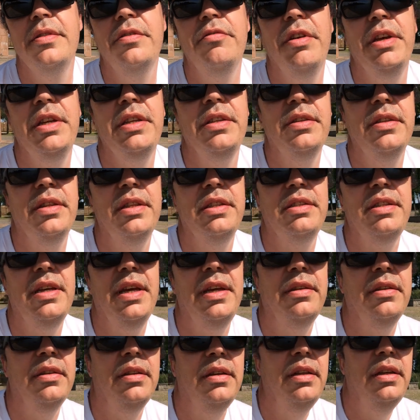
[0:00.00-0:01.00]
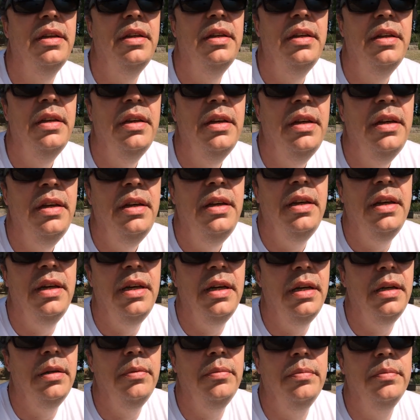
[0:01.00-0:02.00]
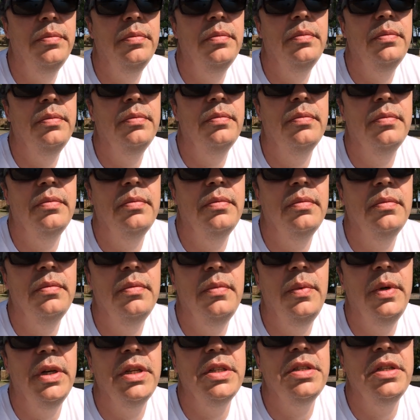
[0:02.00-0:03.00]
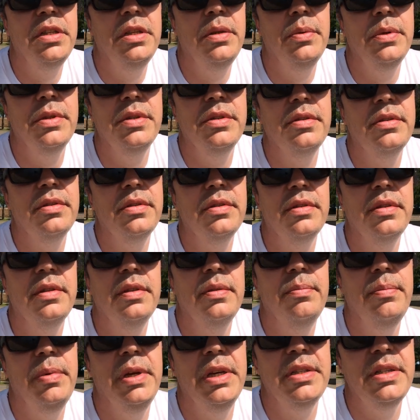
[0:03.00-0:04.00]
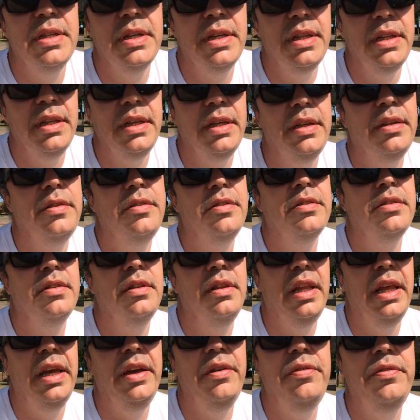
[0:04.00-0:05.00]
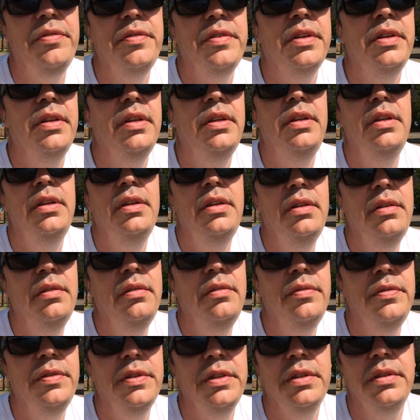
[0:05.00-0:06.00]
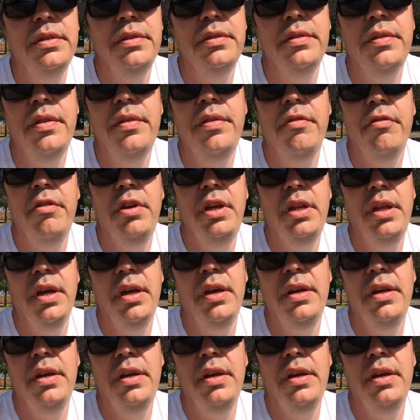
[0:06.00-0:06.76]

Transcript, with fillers: straight to the tent, um, where she was basically just left for three